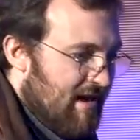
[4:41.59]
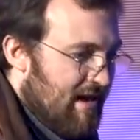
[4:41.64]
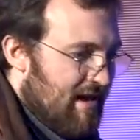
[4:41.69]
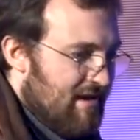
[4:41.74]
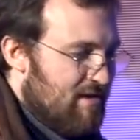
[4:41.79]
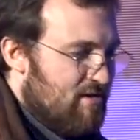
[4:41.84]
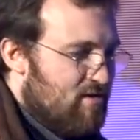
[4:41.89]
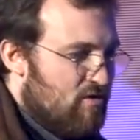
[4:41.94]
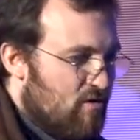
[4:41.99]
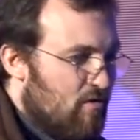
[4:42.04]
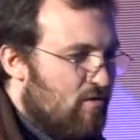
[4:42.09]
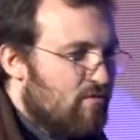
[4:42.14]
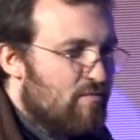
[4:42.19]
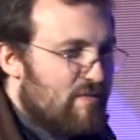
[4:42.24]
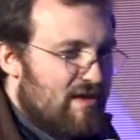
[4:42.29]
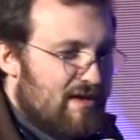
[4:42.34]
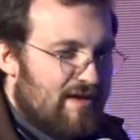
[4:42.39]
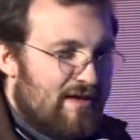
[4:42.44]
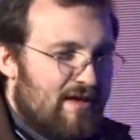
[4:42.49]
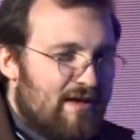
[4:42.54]
And he showed
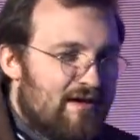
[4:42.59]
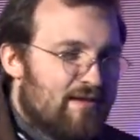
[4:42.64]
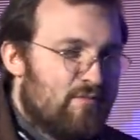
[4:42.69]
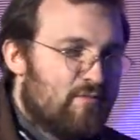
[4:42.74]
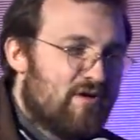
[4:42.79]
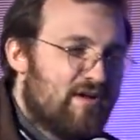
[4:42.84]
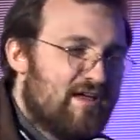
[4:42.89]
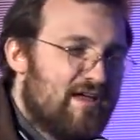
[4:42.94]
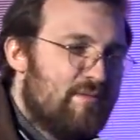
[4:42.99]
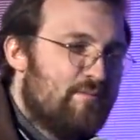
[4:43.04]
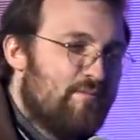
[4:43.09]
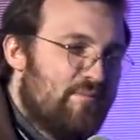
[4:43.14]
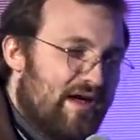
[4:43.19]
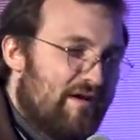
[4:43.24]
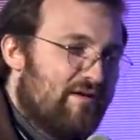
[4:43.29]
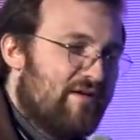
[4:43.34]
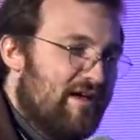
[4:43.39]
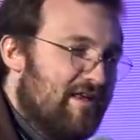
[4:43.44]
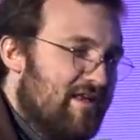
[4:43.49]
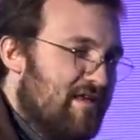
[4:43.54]
me where he
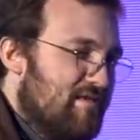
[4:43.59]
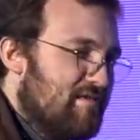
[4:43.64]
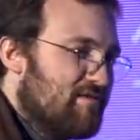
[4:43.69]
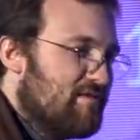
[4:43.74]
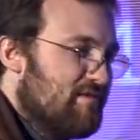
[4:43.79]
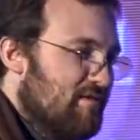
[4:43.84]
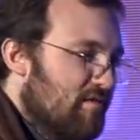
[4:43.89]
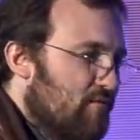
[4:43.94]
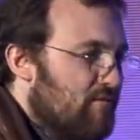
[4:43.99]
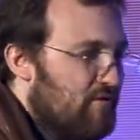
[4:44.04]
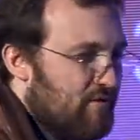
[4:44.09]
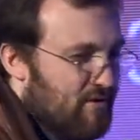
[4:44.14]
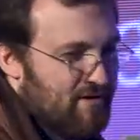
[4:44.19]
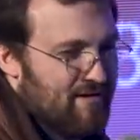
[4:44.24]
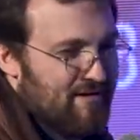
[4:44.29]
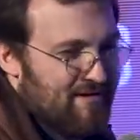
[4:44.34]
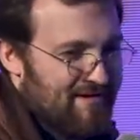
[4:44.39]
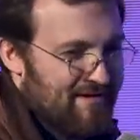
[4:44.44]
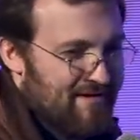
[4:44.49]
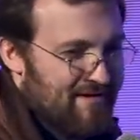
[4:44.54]
buried his
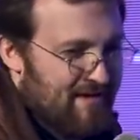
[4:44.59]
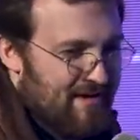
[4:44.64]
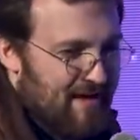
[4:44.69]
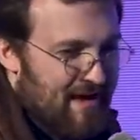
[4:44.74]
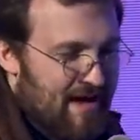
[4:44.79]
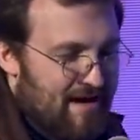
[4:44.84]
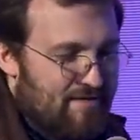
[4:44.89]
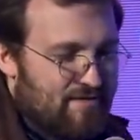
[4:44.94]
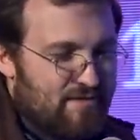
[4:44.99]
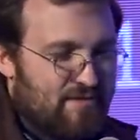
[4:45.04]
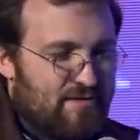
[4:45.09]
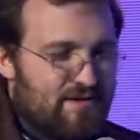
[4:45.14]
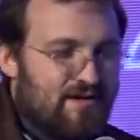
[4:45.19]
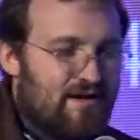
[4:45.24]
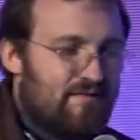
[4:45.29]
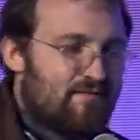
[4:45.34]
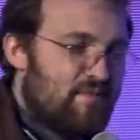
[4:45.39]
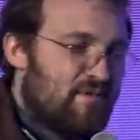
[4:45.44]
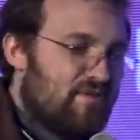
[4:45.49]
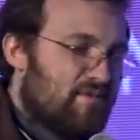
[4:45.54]
silver after the
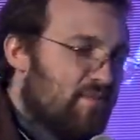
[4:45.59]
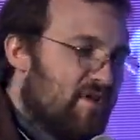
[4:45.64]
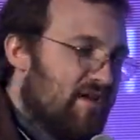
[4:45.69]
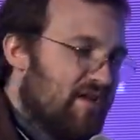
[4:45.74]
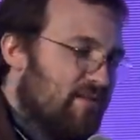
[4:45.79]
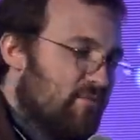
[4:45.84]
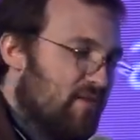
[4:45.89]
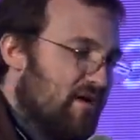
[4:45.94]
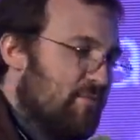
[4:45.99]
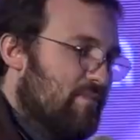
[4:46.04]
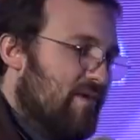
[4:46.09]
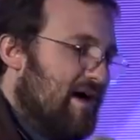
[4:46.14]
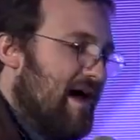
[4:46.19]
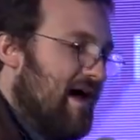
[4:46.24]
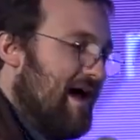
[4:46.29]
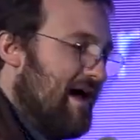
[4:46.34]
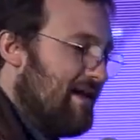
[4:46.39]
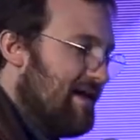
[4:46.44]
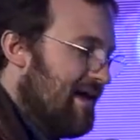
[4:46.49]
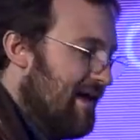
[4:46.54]
government's money went
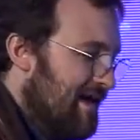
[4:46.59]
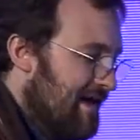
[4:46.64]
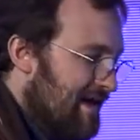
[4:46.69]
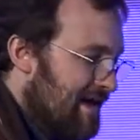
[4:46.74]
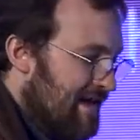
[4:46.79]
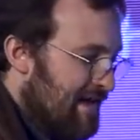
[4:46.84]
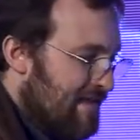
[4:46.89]
bad.